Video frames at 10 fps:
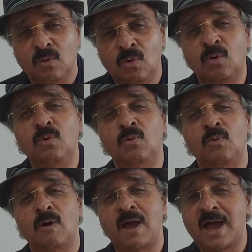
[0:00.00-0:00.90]

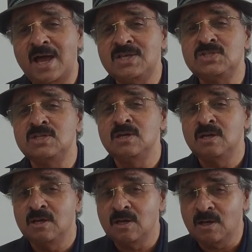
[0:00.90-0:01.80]
who has
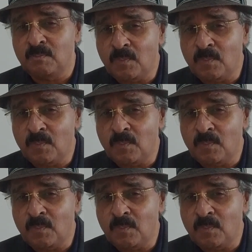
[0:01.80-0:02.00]
a